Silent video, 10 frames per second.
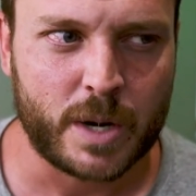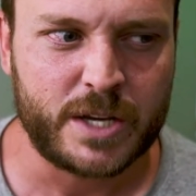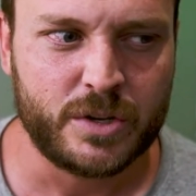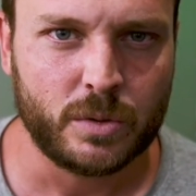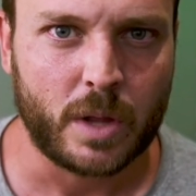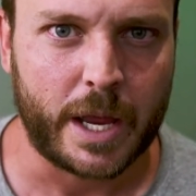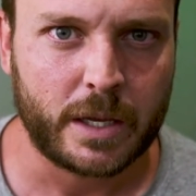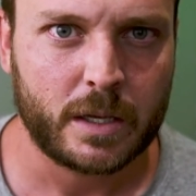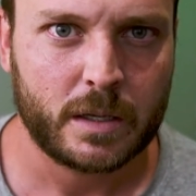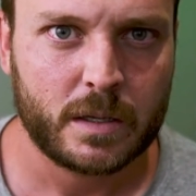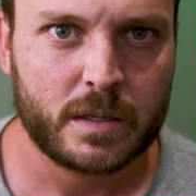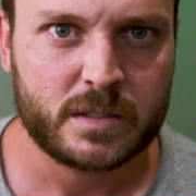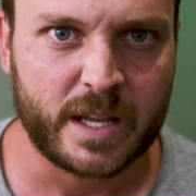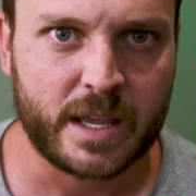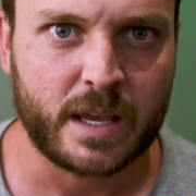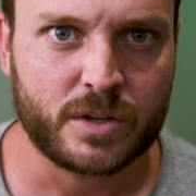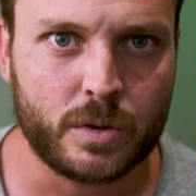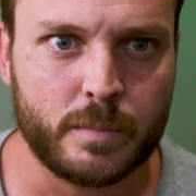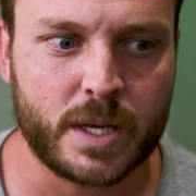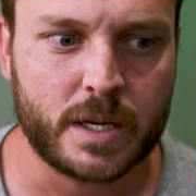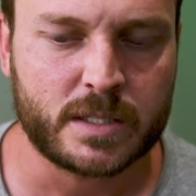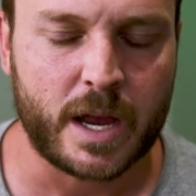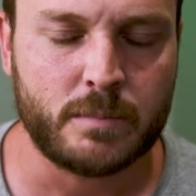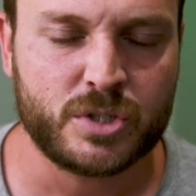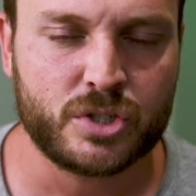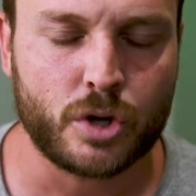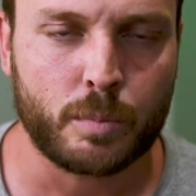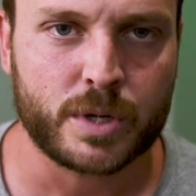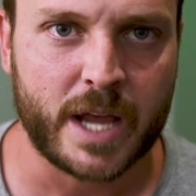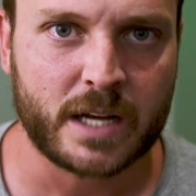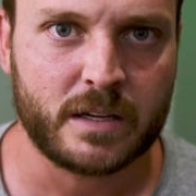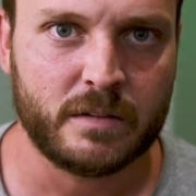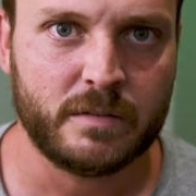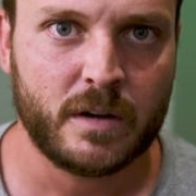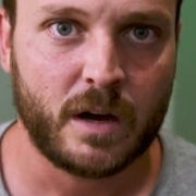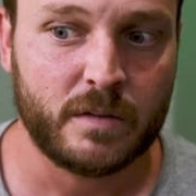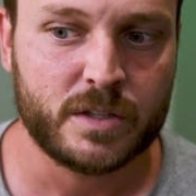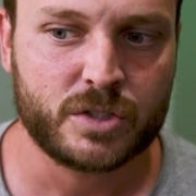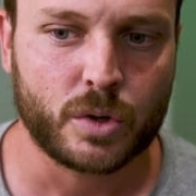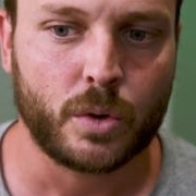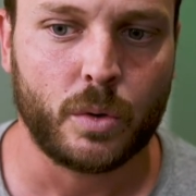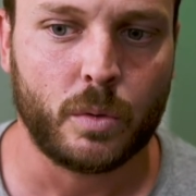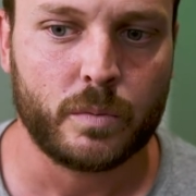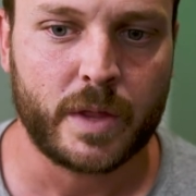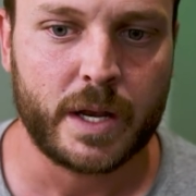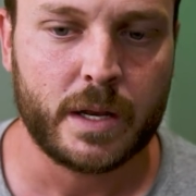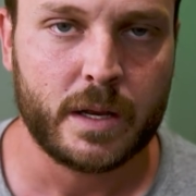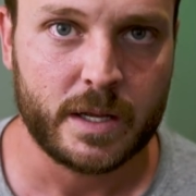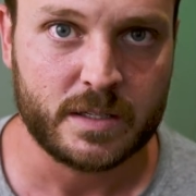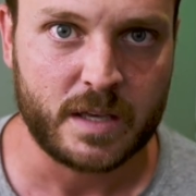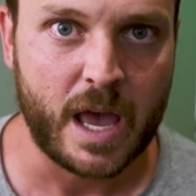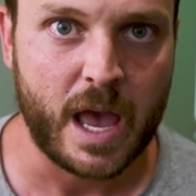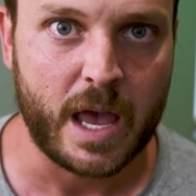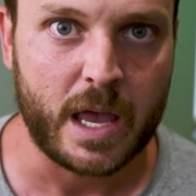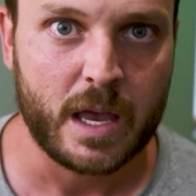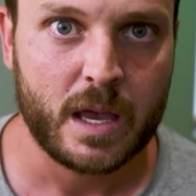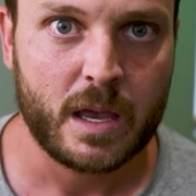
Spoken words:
but I do like sticking it to him because I'm so protective of this girl that is gay